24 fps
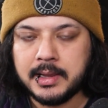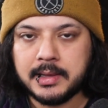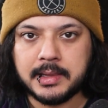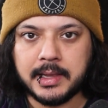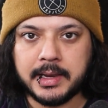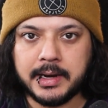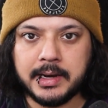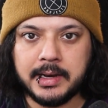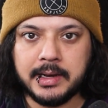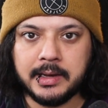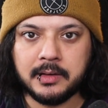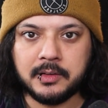
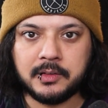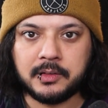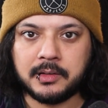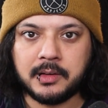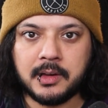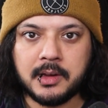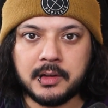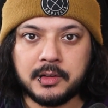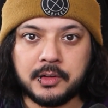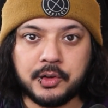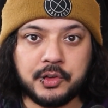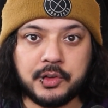than it is
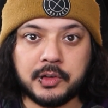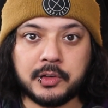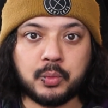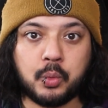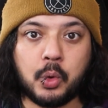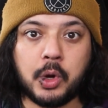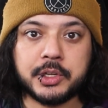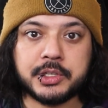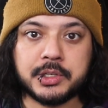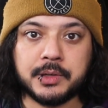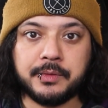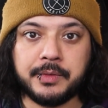to just
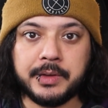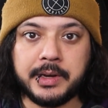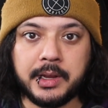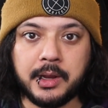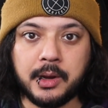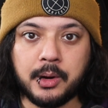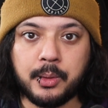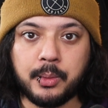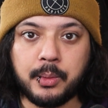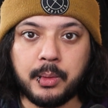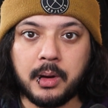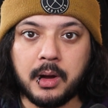watch a
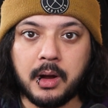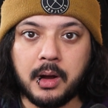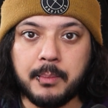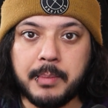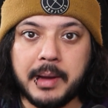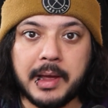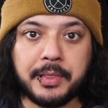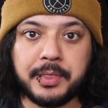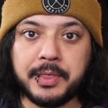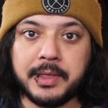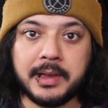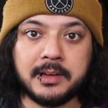video
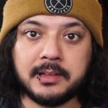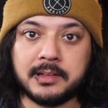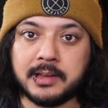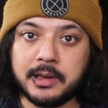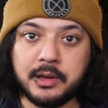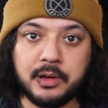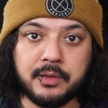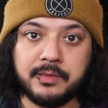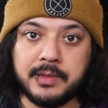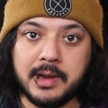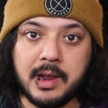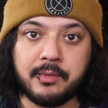about things that
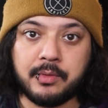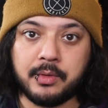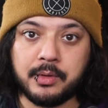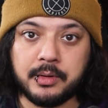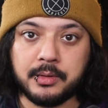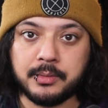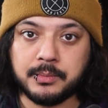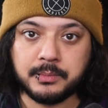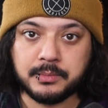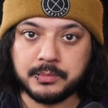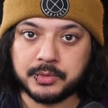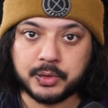you've
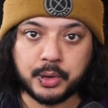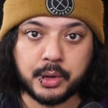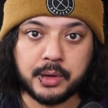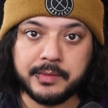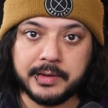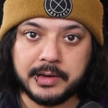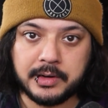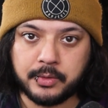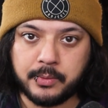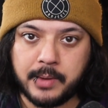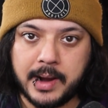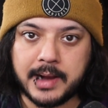never sort of
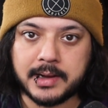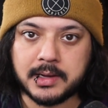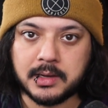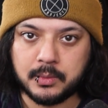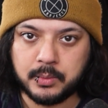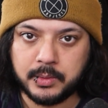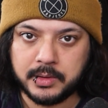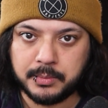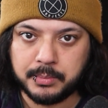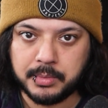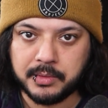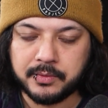interacted
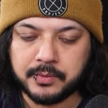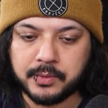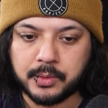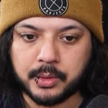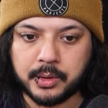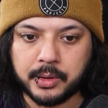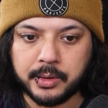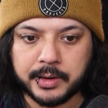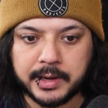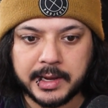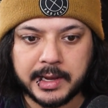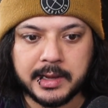with
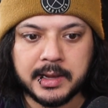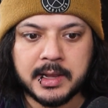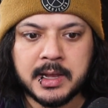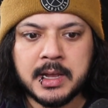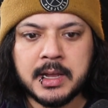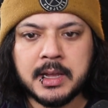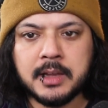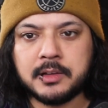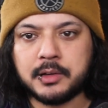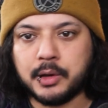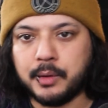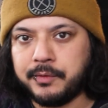before, okay?
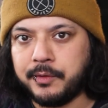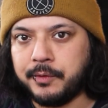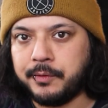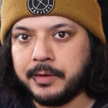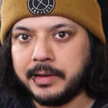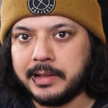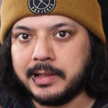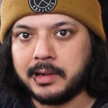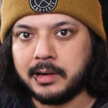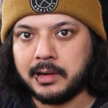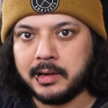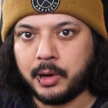So if you
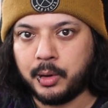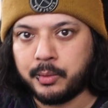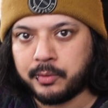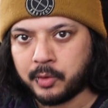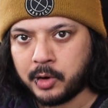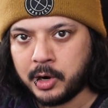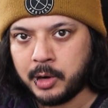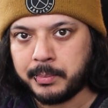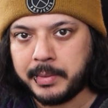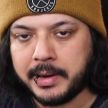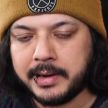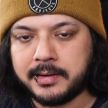feel a little
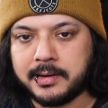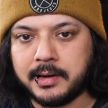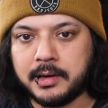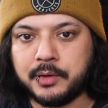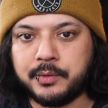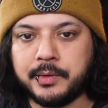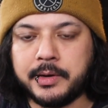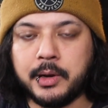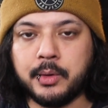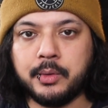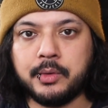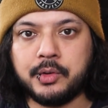overwhelmed by today's
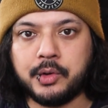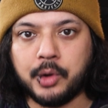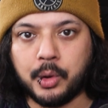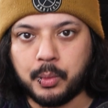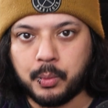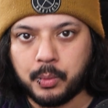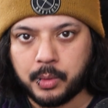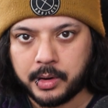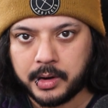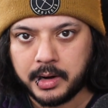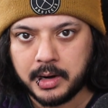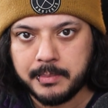video,
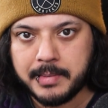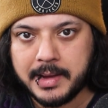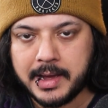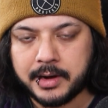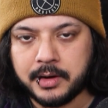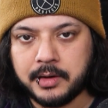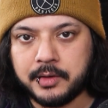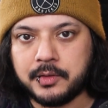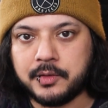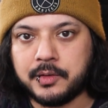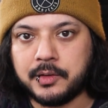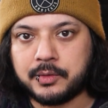don't worry about
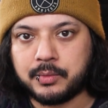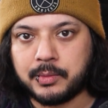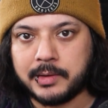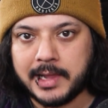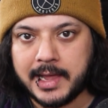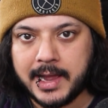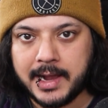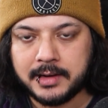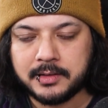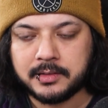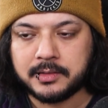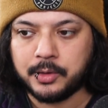it. Just
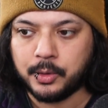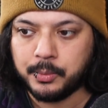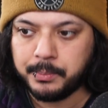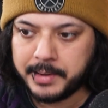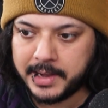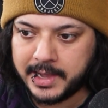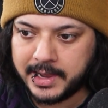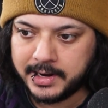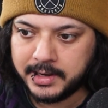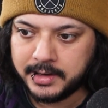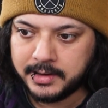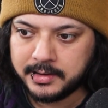relax, don't
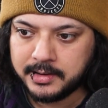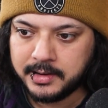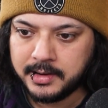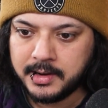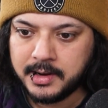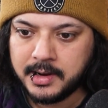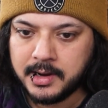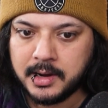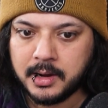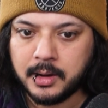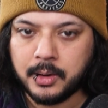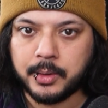panic.
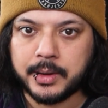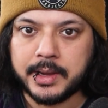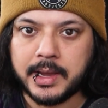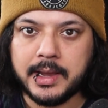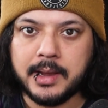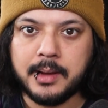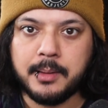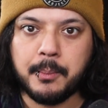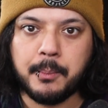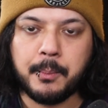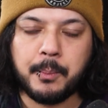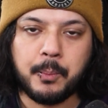
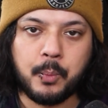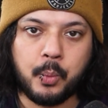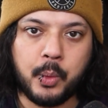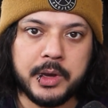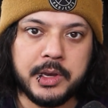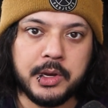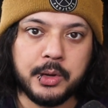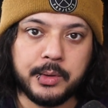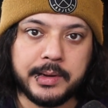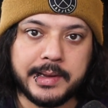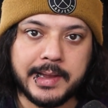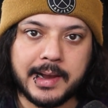Okay,
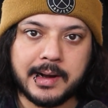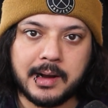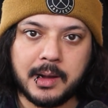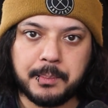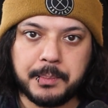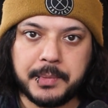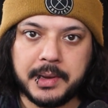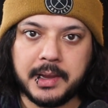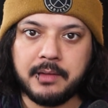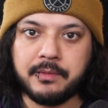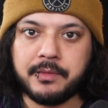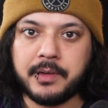when you get
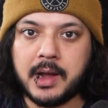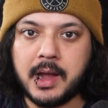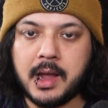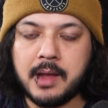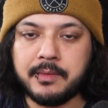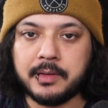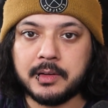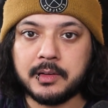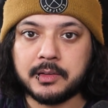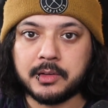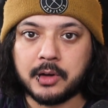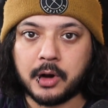Update 5
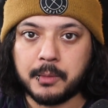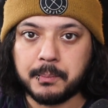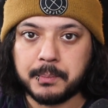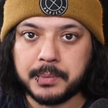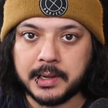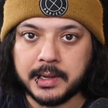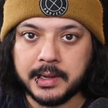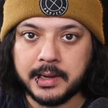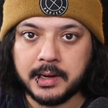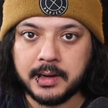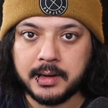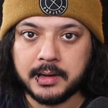and start
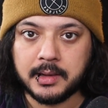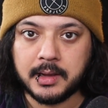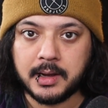playing